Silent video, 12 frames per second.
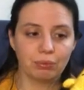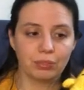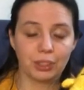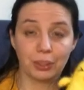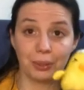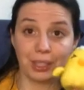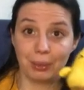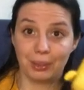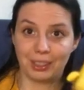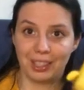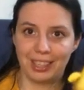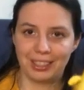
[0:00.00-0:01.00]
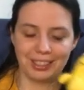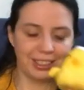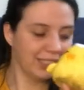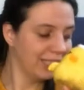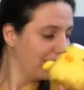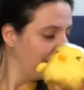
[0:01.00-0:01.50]
So that was nice.
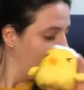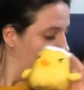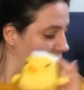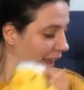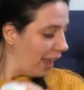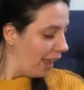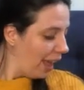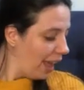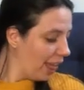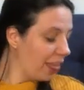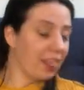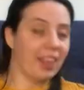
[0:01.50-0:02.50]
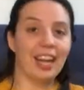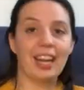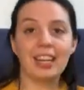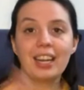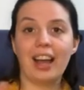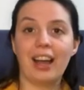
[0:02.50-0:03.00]

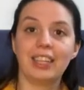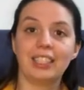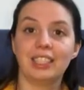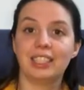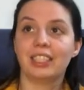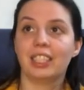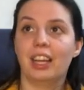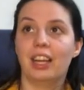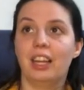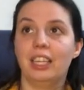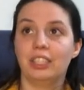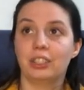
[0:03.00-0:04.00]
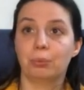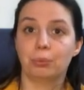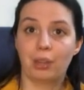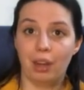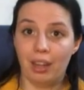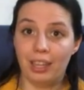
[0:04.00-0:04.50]
Then I did a little
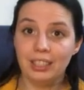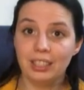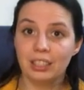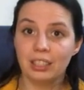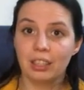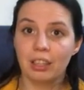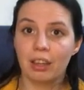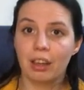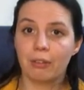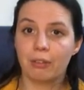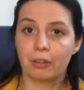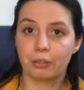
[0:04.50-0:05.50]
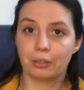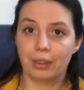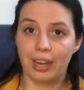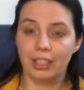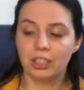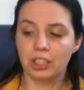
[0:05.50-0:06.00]
bralette for a
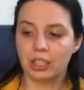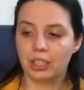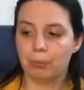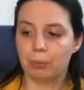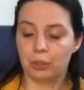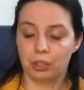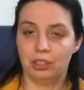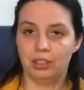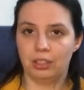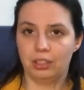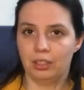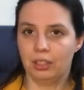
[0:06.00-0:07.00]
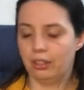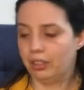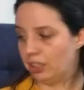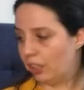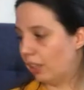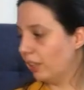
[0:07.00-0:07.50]
friend. She purchased the
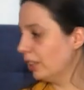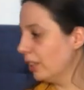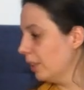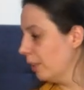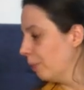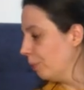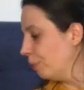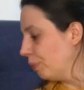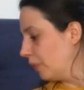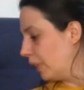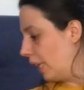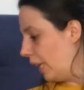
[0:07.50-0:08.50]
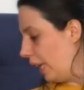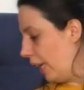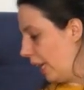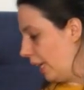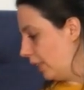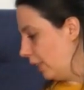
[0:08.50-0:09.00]
yarn
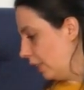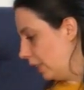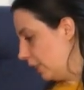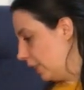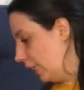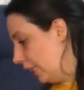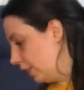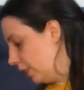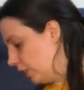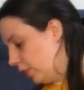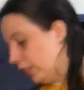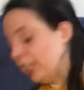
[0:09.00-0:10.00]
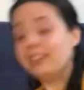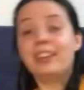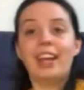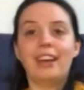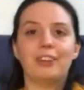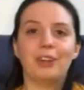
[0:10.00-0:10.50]
and it's not
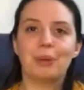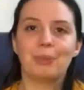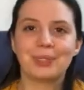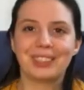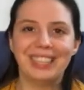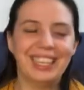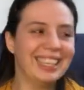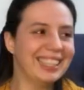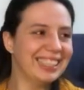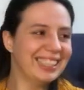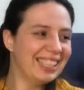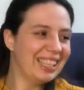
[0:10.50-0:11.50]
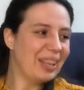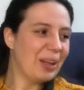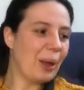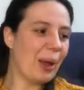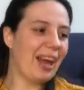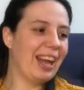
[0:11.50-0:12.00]
there, obviously.
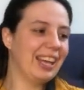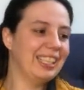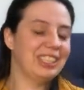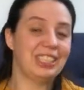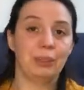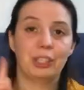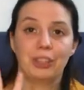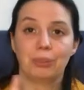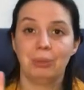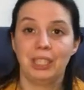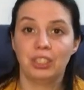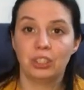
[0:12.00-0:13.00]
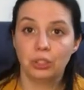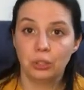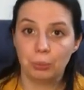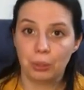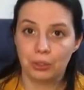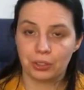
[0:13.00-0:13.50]
And she got me two
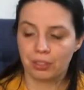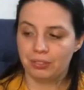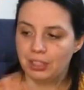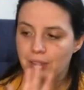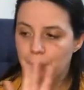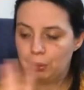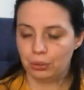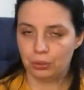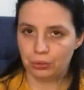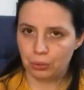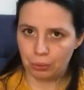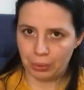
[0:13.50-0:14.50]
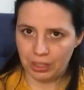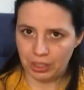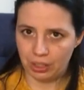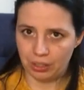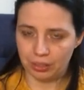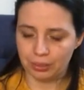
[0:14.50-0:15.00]
balls of this beautiful red
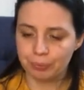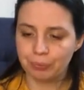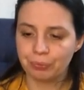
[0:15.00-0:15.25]
yarn